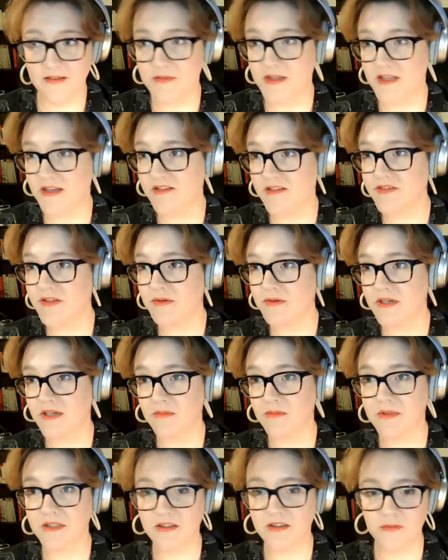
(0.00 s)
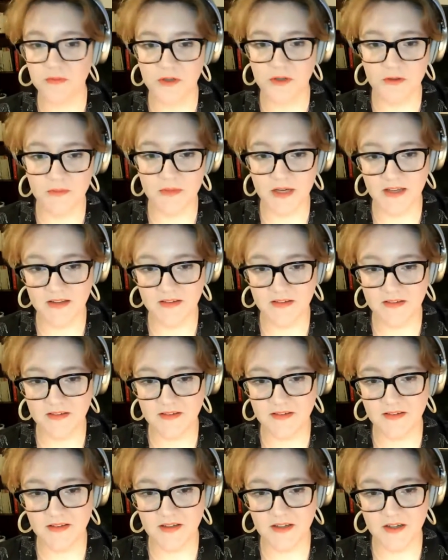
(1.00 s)
I mean, everywhere, please wear your
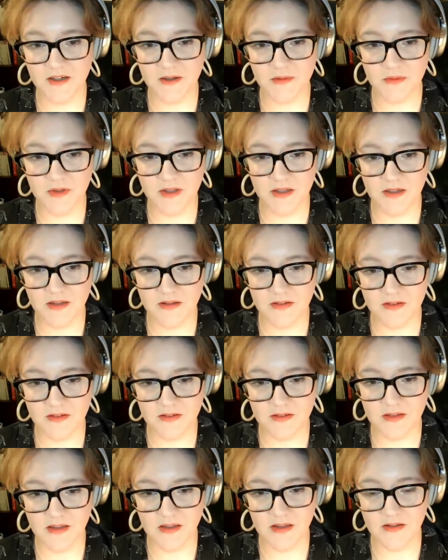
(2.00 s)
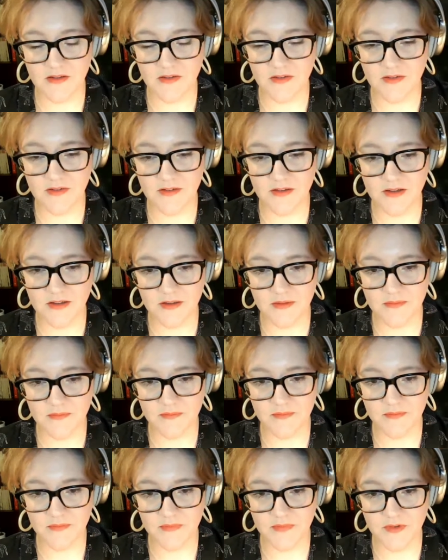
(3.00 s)
masks. That is
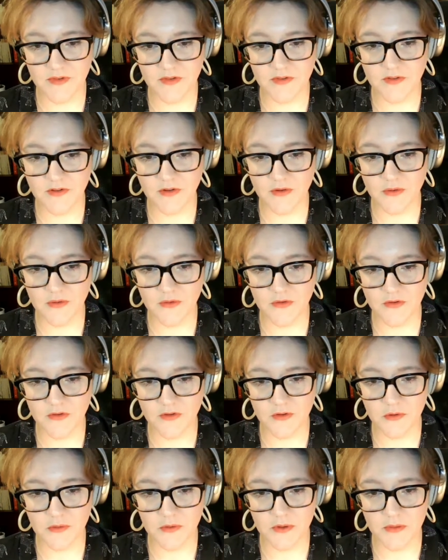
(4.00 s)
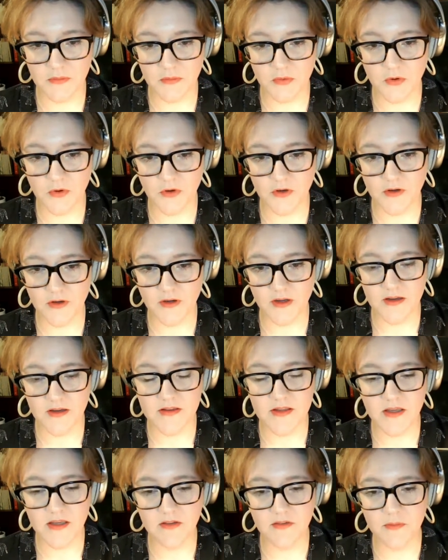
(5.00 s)
so important. I
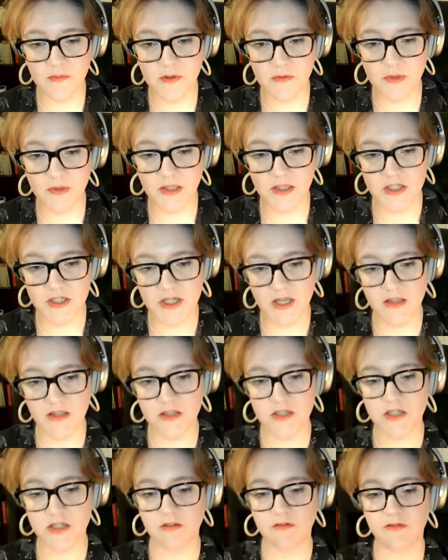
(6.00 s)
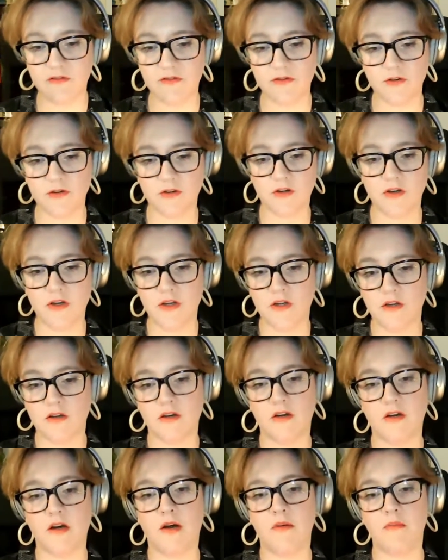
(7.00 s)
think it's been really challenging for
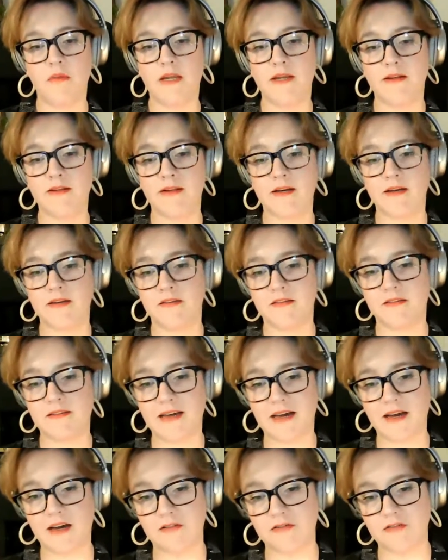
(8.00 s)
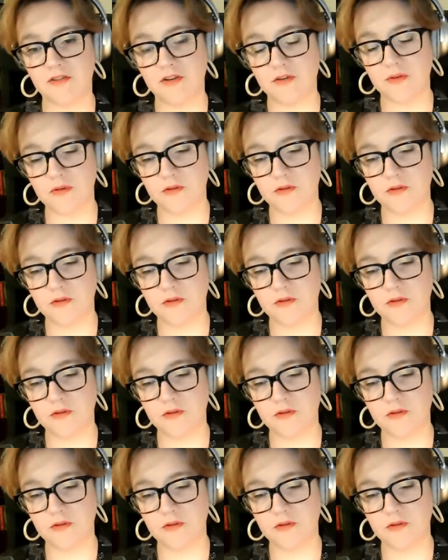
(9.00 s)
airline staff.